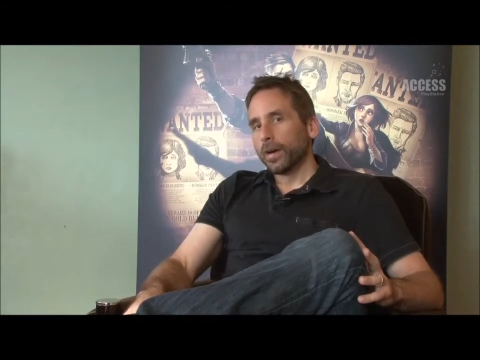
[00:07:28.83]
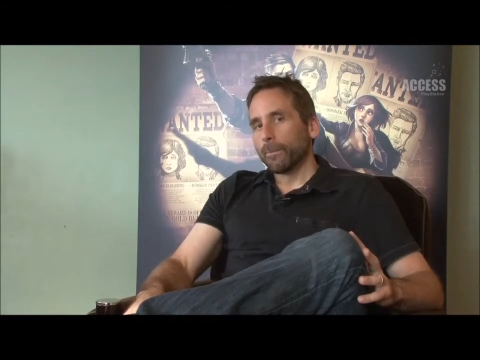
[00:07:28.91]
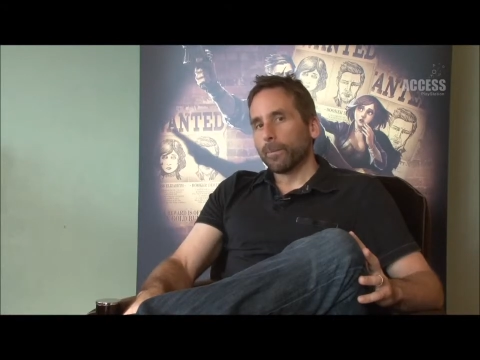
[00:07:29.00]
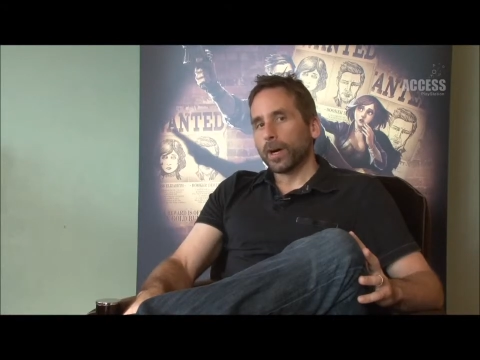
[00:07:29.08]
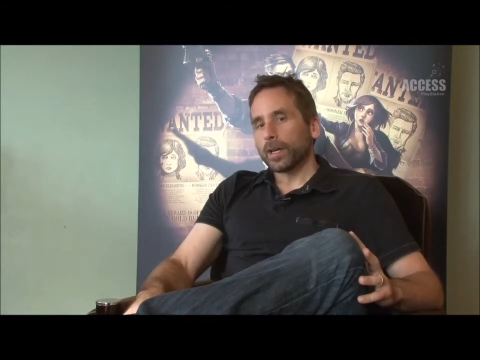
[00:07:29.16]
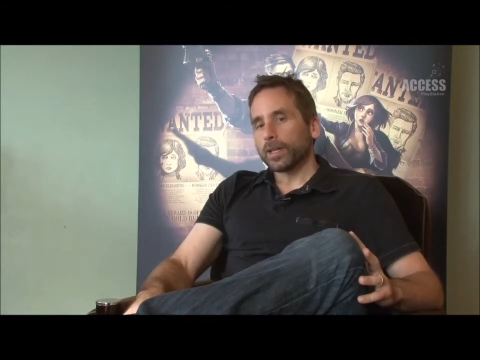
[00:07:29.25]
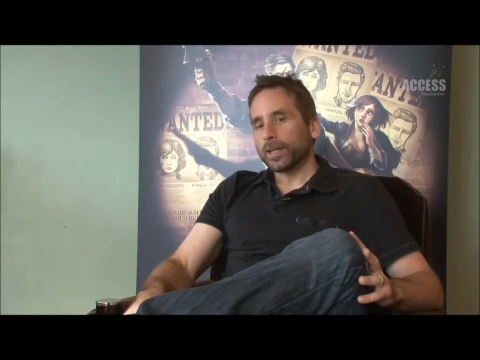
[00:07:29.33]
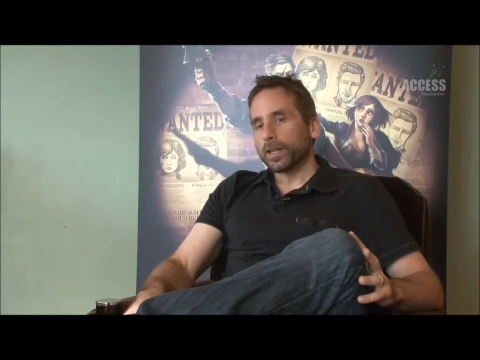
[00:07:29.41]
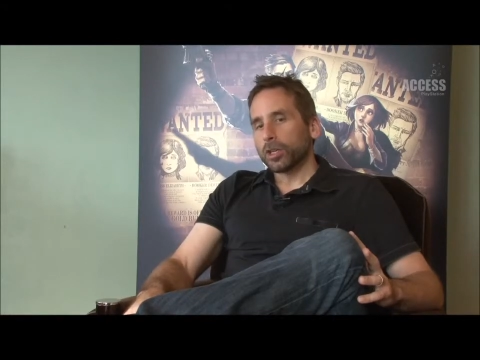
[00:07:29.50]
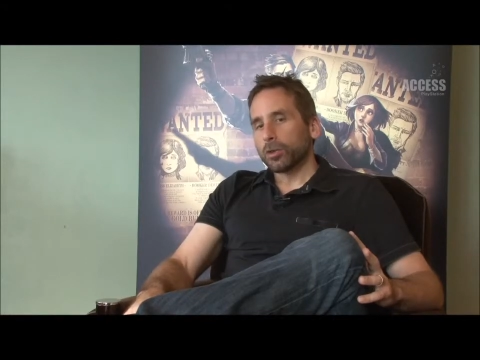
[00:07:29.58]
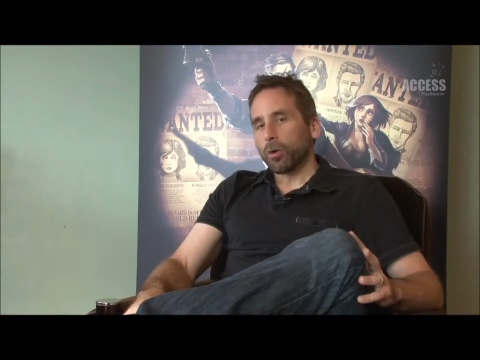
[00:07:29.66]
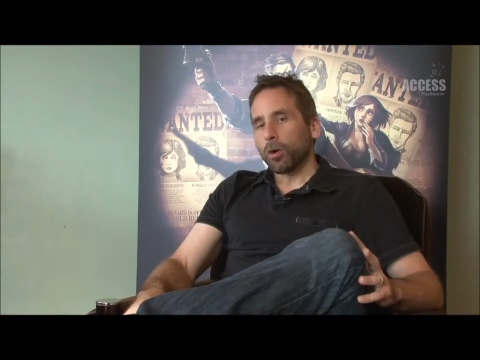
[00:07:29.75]
But
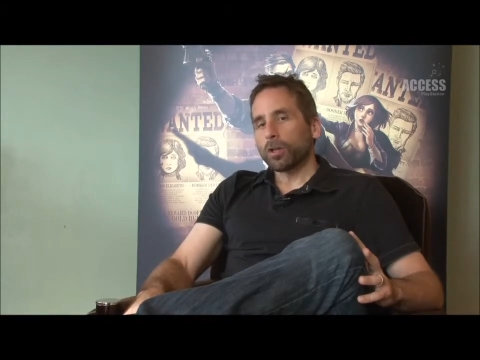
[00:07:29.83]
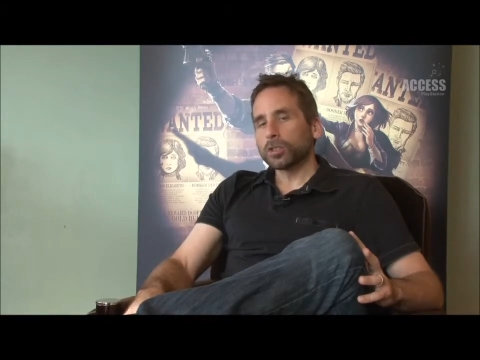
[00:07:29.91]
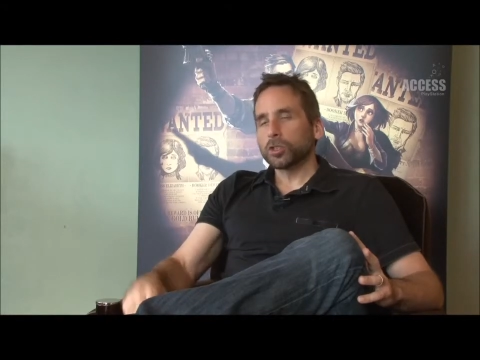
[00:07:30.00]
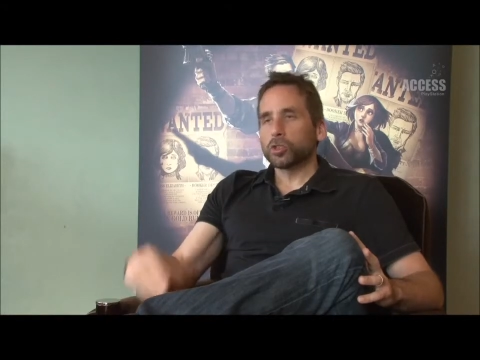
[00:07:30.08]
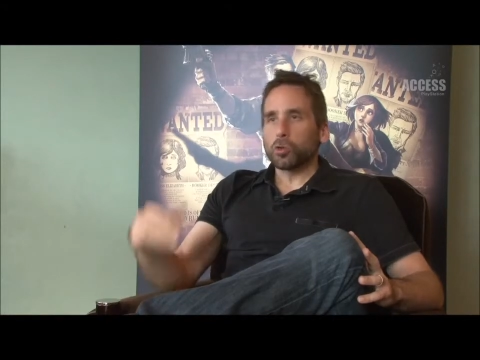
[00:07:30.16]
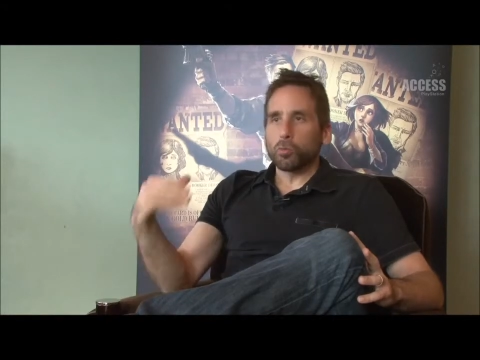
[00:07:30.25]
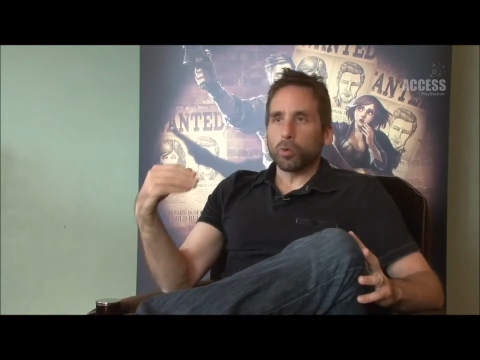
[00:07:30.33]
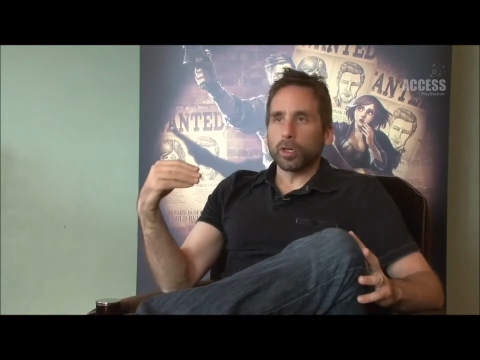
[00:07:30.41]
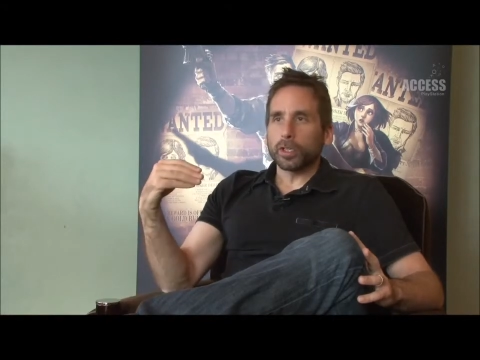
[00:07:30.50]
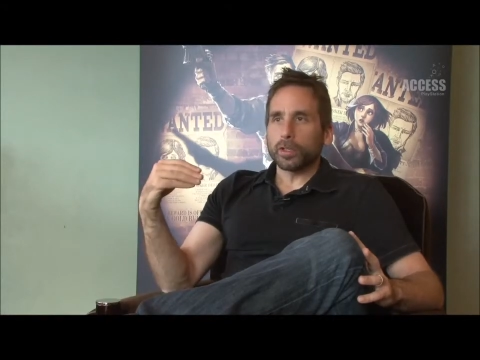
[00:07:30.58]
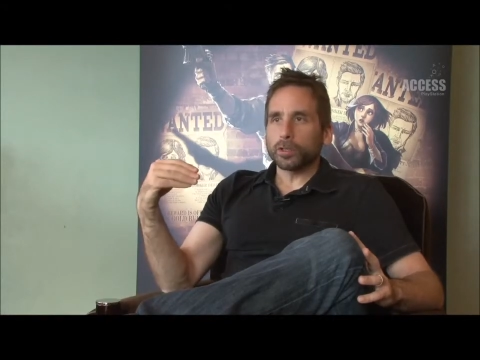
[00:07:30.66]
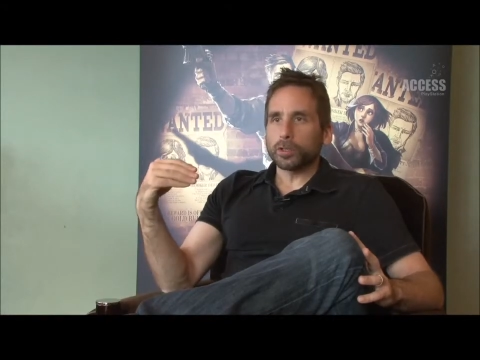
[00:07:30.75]
you also don't
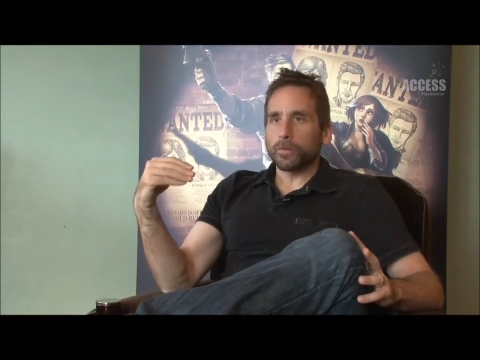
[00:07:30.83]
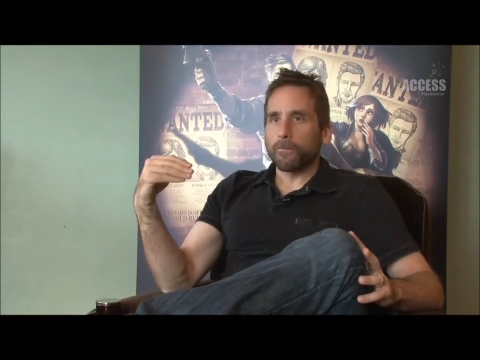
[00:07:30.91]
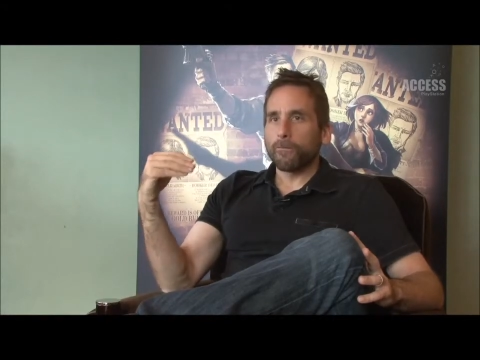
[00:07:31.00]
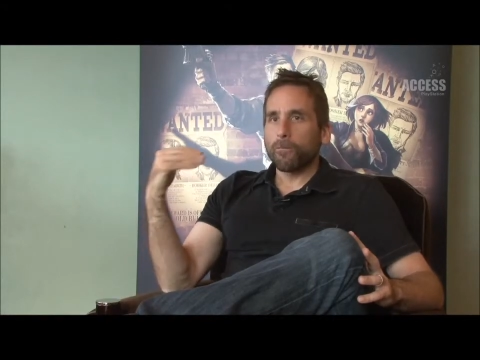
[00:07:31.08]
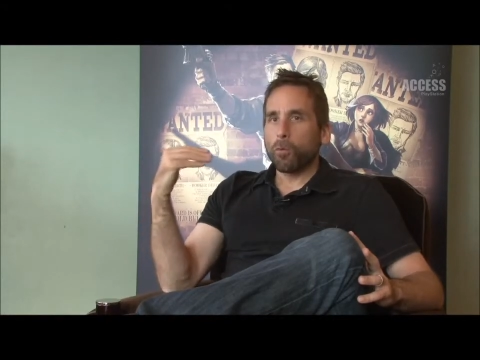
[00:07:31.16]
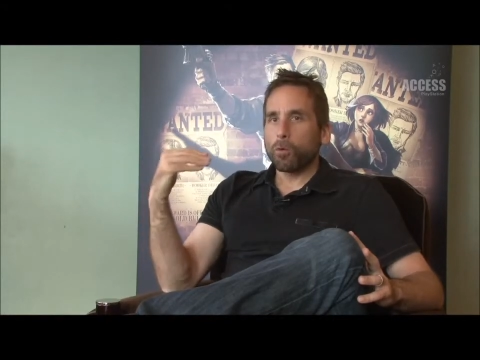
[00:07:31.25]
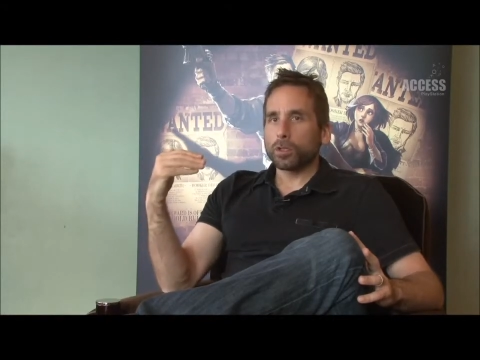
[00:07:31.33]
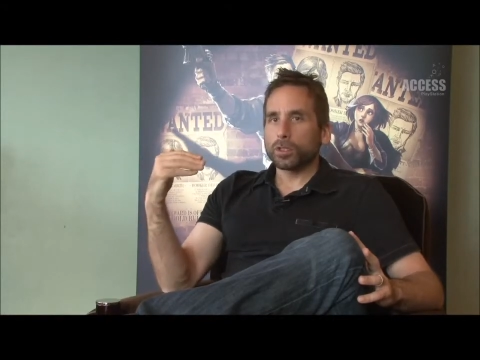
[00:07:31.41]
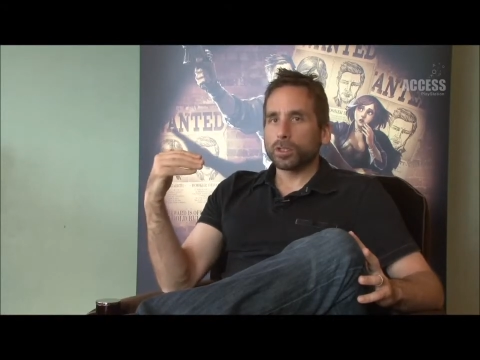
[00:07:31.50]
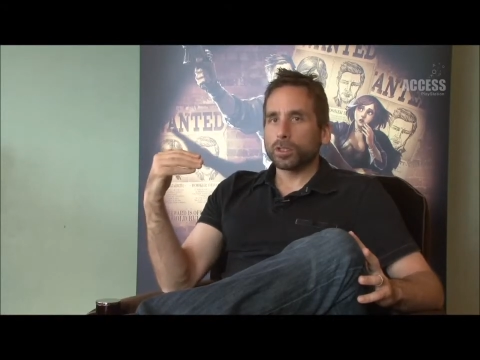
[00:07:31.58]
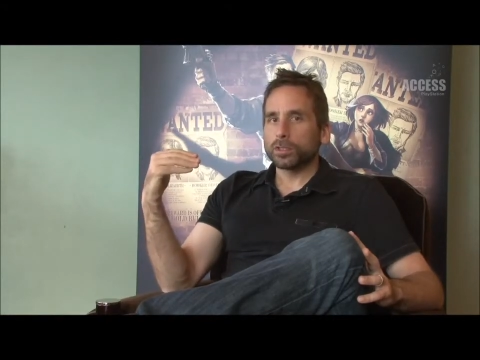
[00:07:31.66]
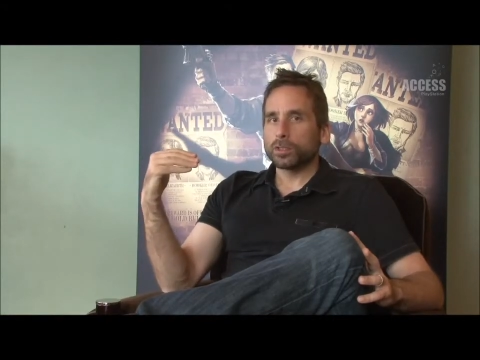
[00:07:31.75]
want to sort of
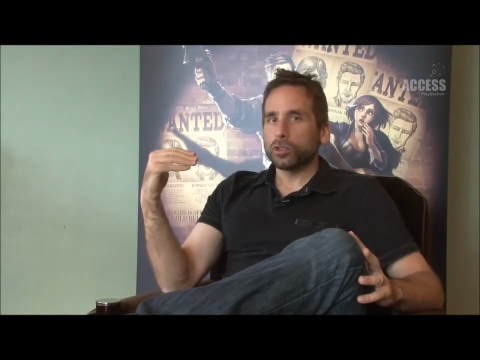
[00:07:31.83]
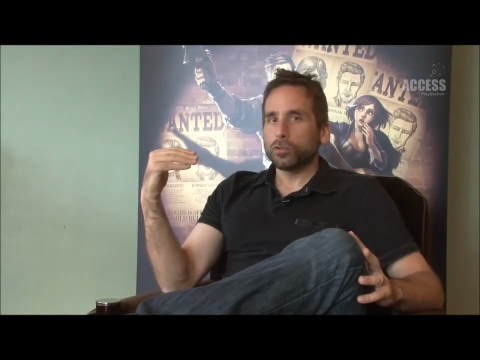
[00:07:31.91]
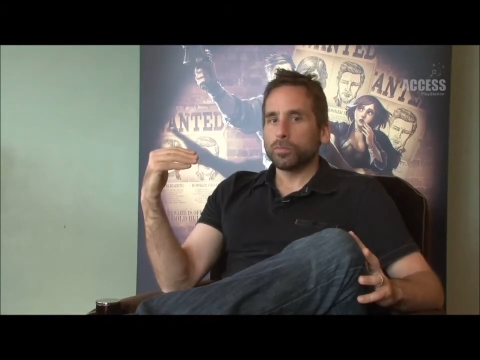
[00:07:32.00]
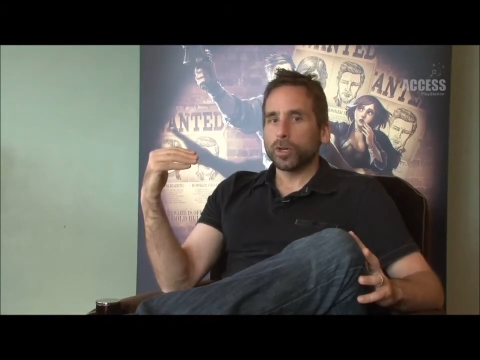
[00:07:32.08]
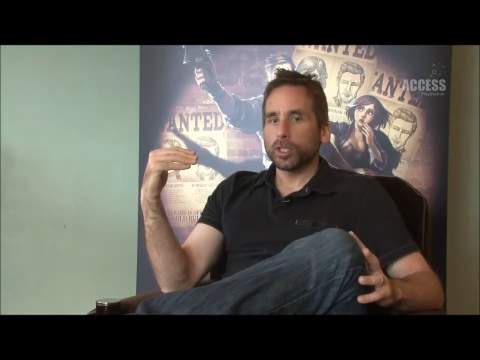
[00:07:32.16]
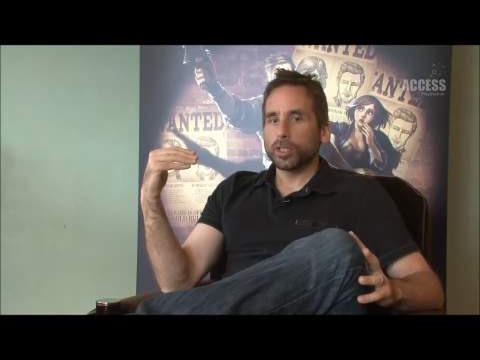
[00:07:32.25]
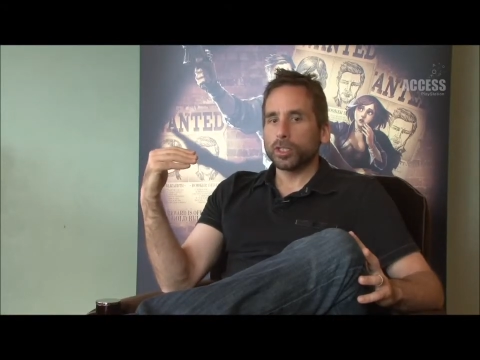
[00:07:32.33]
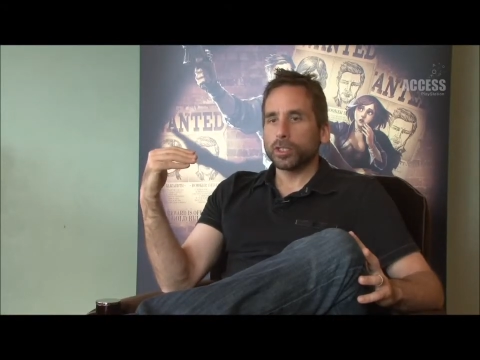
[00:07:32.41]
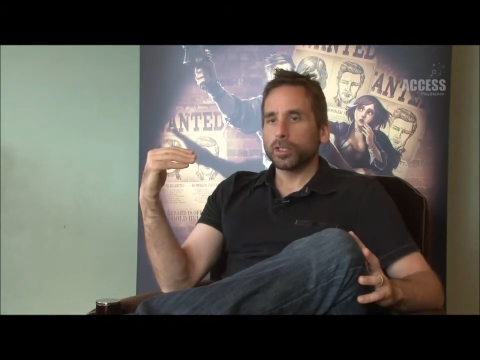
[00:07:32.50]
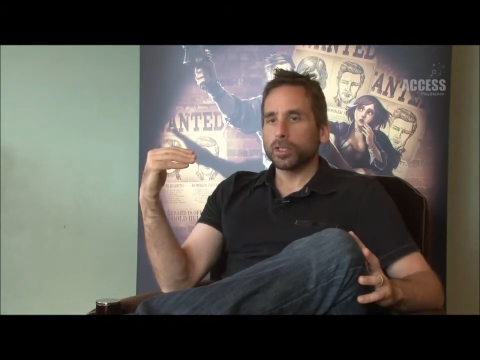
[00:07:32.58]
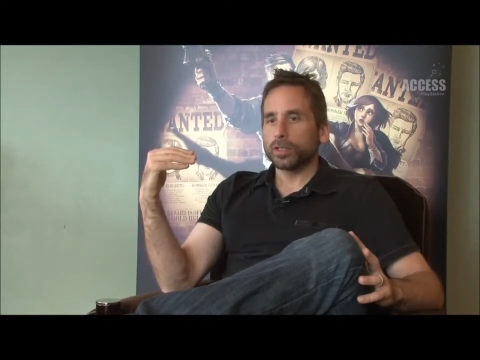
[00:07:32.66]
force too much